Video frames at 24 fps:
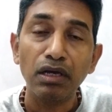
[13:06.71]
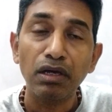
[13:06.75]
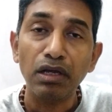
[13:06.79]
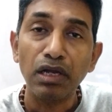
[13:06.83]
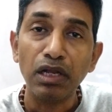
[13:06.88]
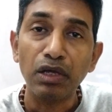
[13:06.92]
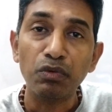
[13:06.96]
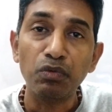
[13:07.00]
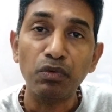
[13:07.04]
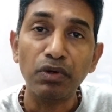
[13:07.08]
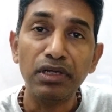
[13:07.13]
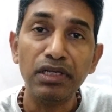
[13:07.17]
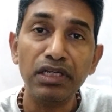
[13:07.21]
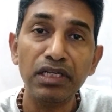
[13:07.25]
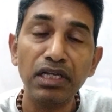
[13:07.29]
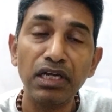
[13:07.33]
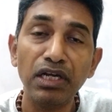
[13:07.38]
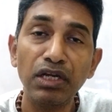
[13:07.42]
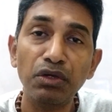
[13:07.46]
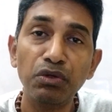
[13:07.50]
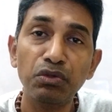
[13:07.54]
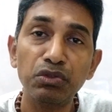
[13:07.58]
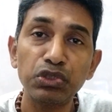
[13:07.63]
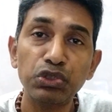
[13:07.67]
Like 1
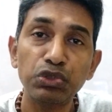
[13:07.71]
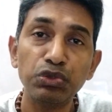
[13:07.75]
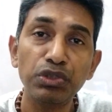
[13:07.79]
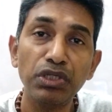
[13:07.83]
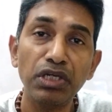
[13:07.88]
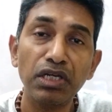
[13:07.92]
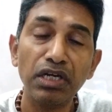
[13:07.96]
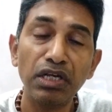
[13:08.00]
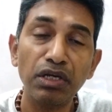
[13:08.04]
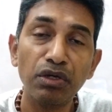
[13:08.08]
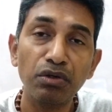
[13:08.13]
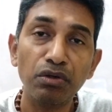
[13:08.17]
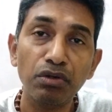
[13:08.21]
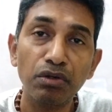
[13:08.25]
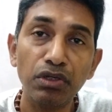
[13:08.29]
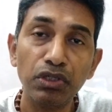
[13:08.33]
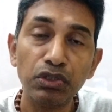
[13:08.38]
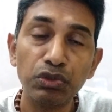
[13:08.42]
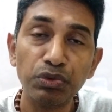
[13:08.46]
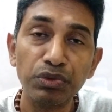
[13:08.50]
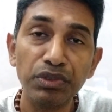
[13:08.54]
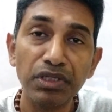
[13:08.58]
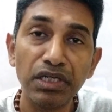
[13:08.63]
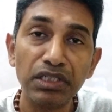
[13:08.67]
year ago, 2
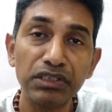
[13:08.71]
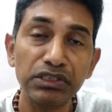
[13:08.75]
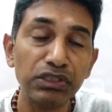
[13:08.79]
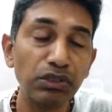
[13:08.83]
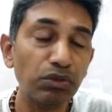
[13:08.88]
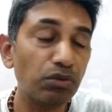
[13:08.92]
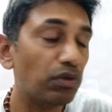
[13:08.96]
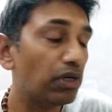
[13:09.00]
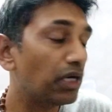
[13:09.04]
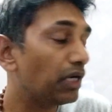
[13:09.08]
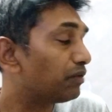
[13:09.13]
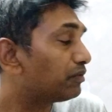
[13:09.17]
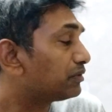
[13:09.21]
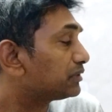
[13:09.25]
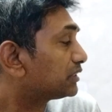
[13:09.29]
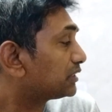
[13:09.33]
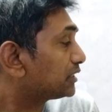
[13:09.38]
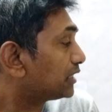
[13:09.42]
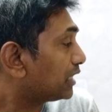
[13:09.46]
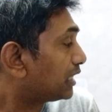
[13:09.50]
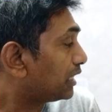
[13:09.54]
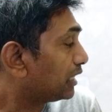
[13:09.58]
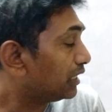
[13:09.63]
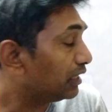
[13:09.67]
years ago, I was,